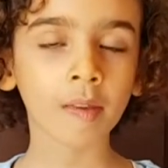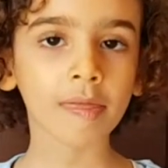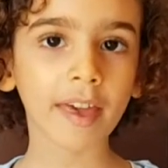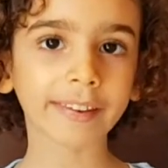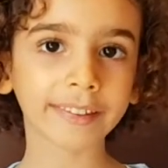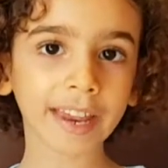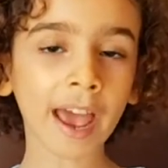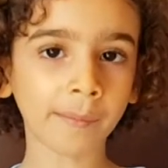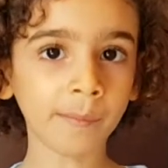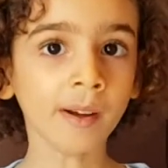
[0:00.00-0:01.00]
The
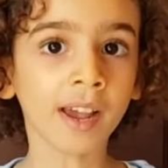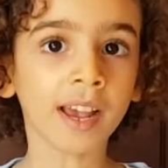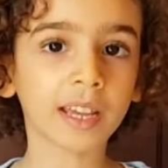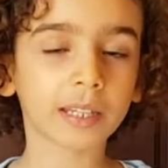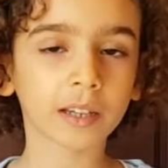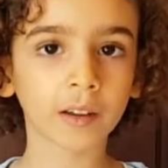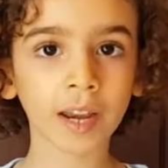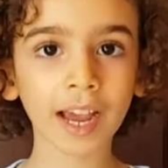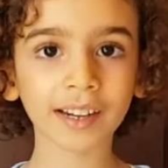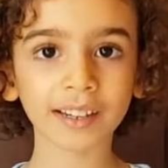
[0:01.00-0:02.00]
stem is
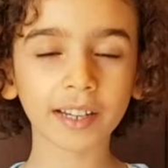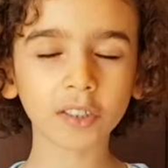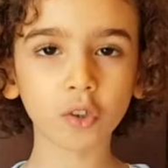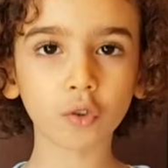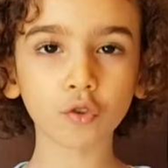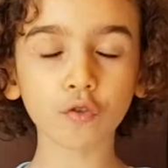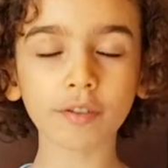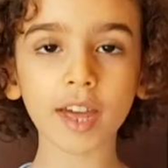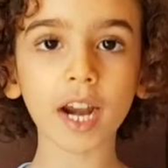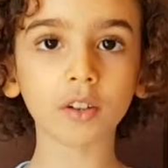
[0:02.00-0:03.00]
connected to
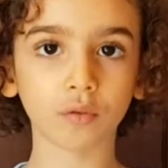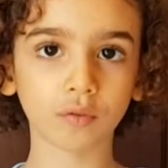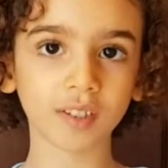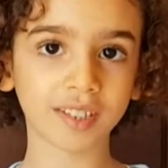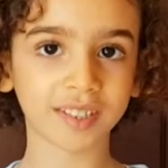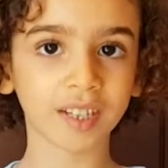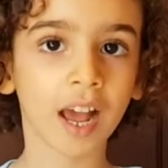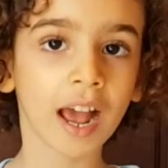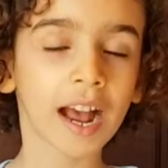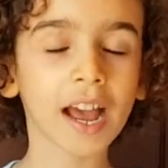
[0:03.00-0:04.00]
the roots
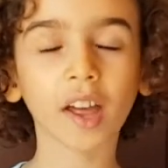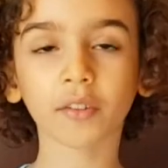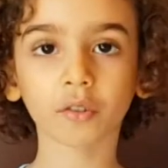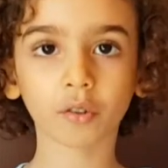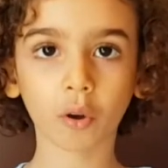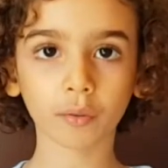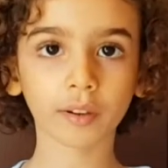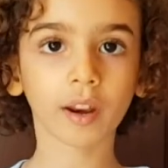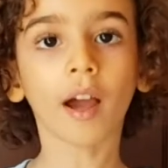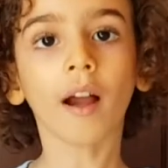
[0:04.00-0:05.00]
and grows
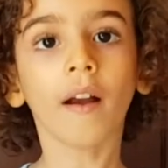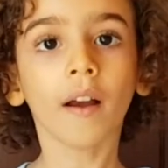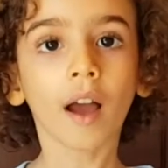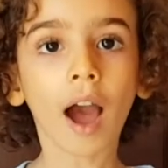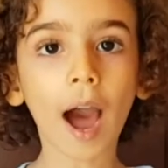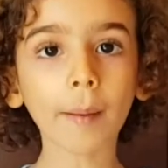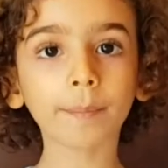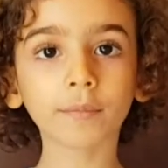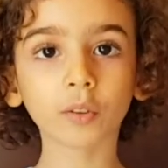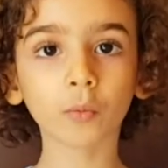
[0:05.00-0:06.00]
up
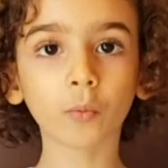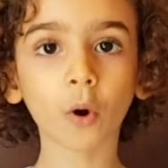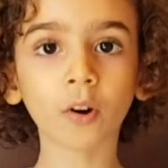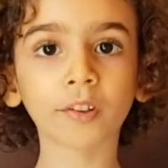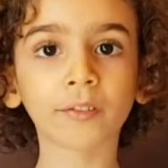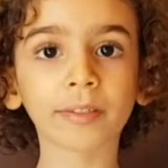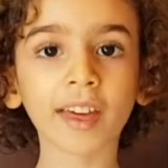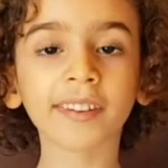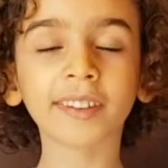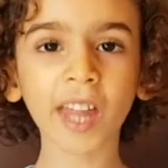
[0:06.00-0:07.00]
towards the
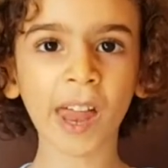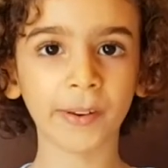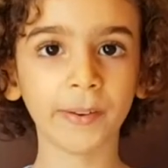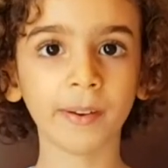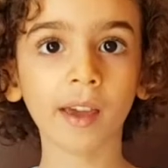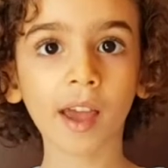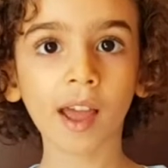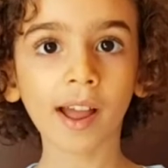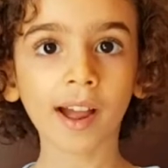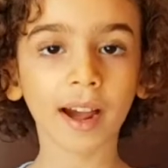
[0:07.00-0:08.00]
sun.
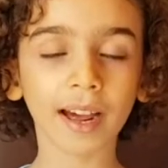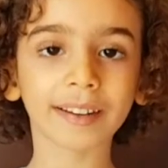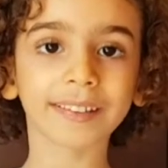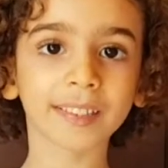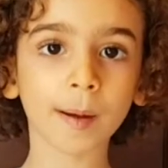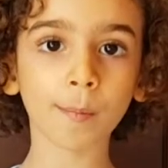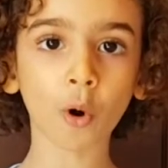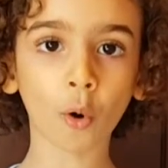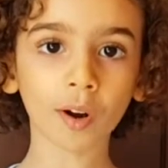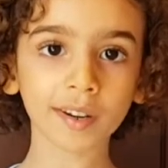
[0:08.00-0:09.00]
It
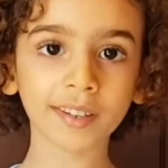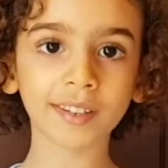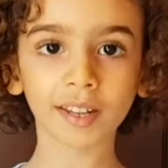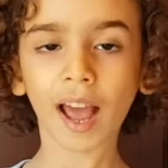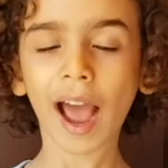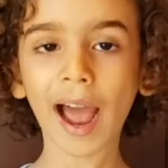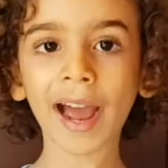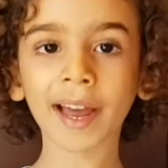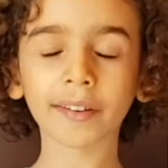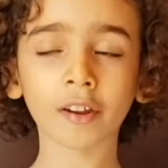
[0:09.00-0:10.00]
supports
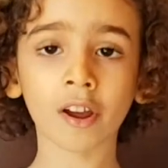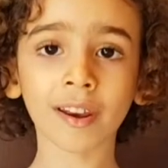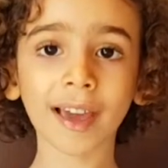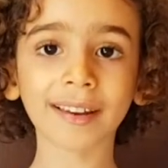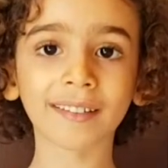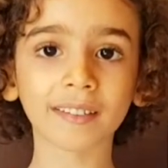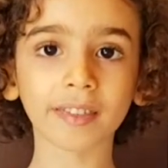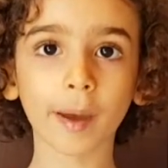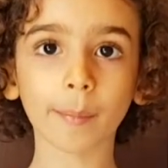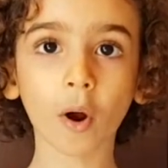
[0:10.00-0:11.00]
and connects
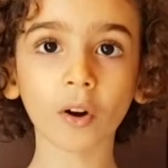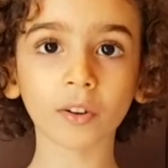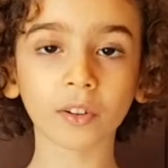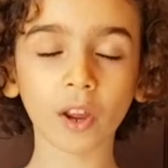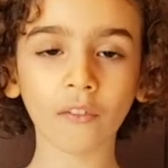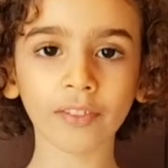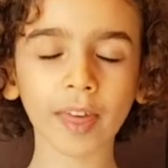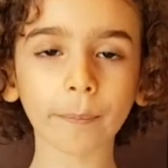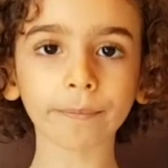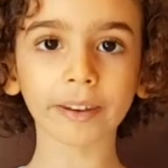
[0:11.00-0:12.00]
the parts of
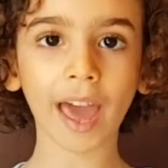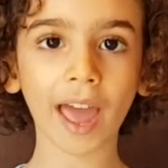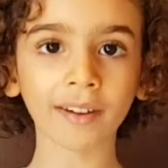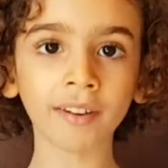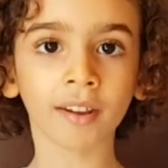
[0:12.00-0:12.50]
the plant,